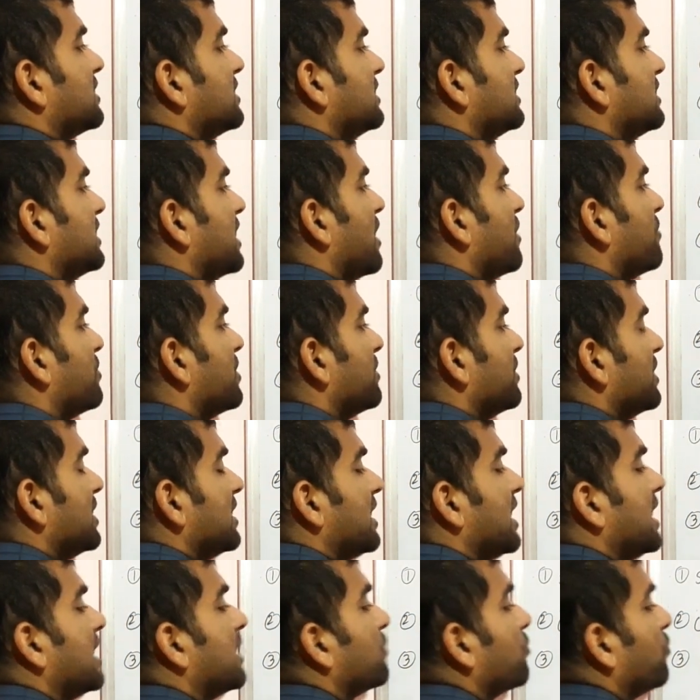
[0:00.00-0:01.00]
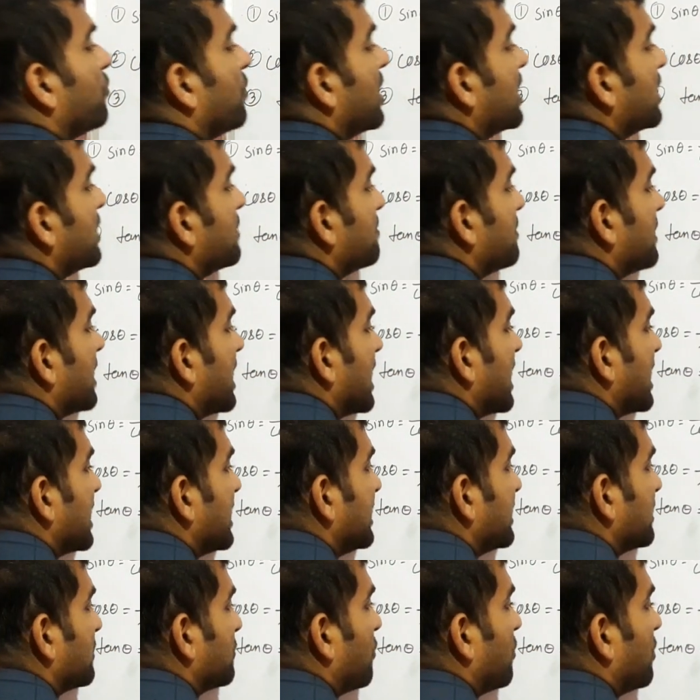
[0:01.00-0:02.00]
theta we will get 1
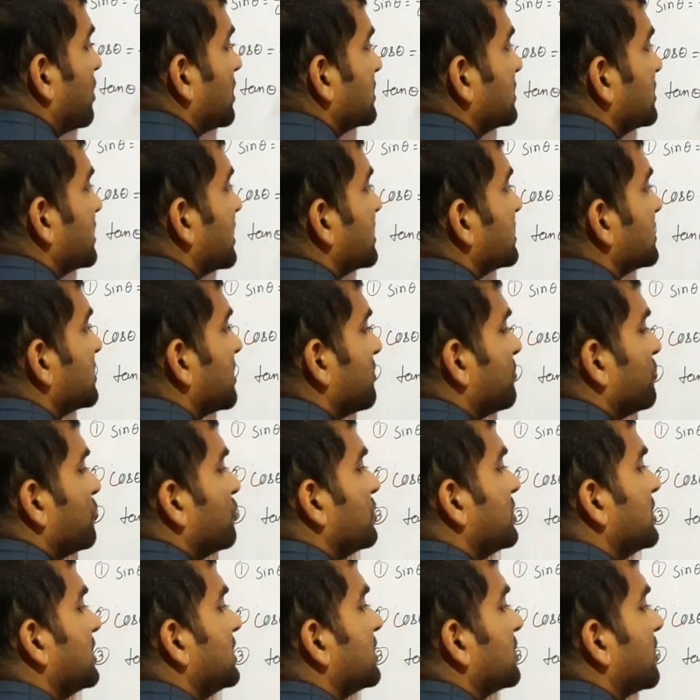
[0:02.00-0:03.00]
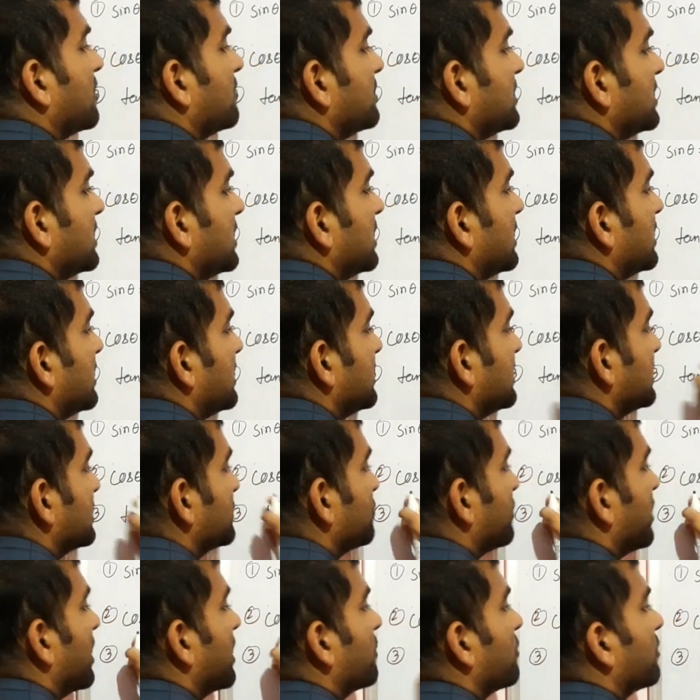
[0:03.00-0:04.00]
by cos, just opposite of
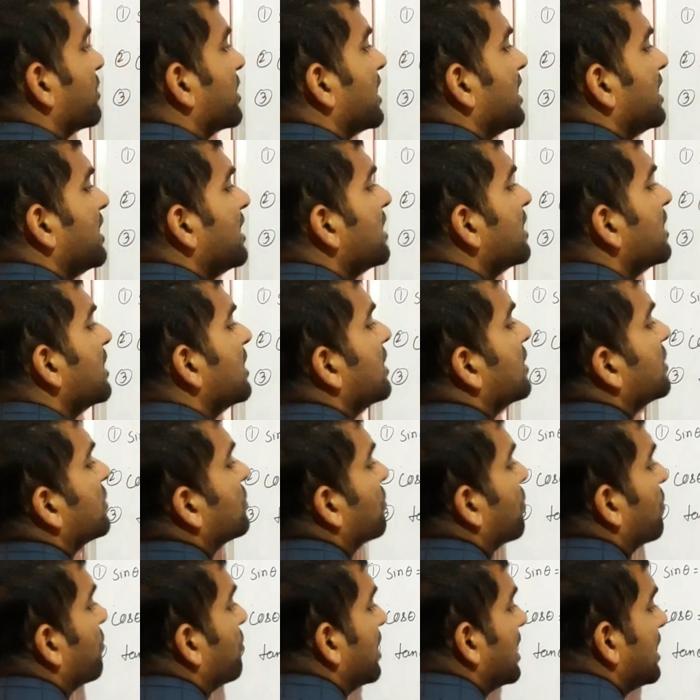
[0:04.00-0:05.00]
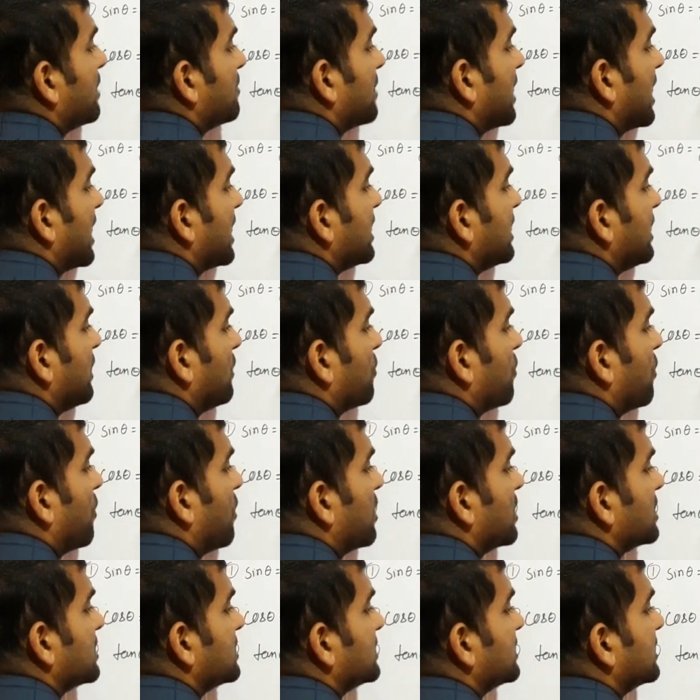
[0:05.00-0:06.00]
this one. Okay, so 1 by
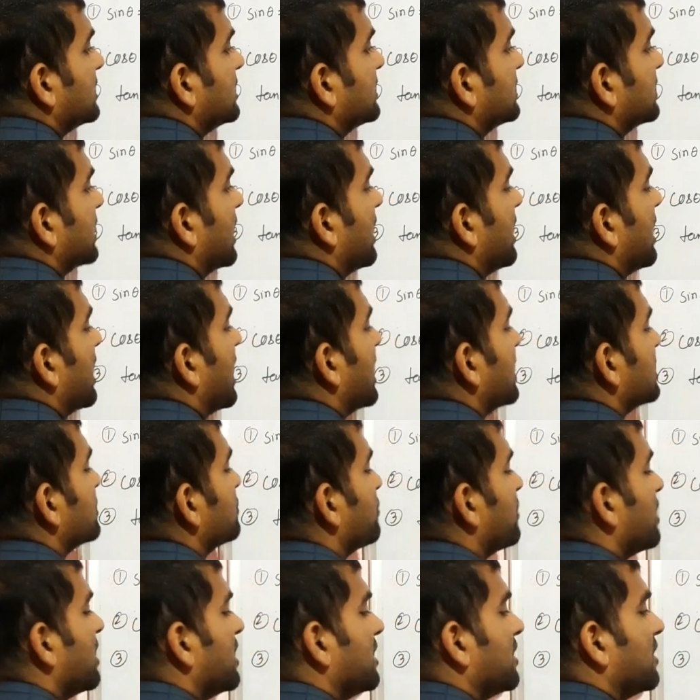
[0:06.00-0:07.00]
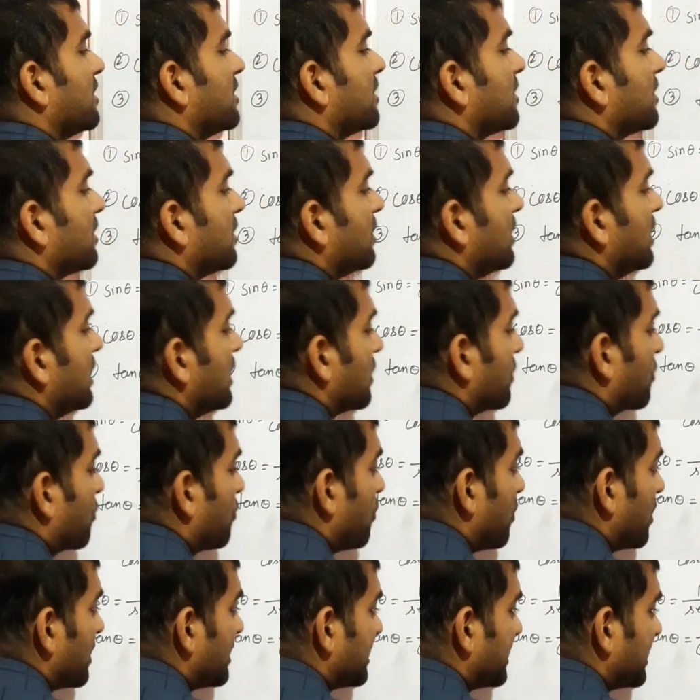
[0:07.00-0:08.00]
cos theta. Last one,
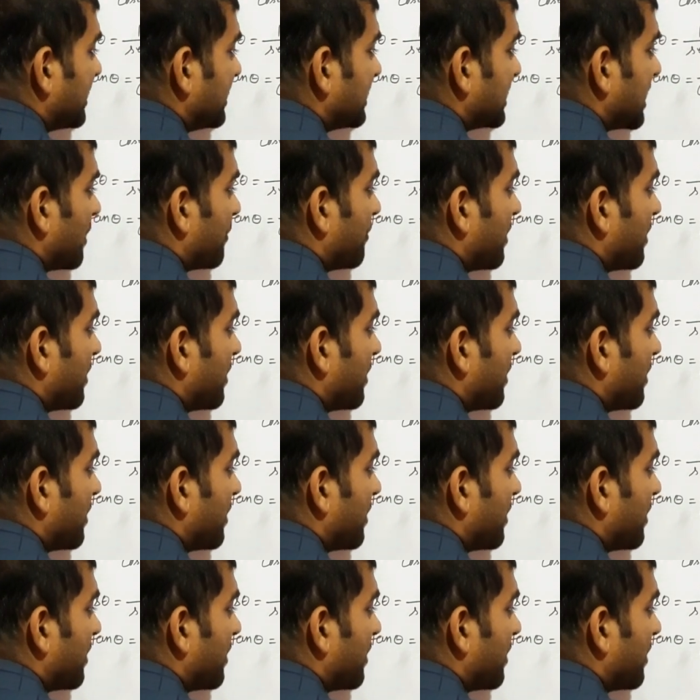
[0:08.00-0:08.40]
cot theta,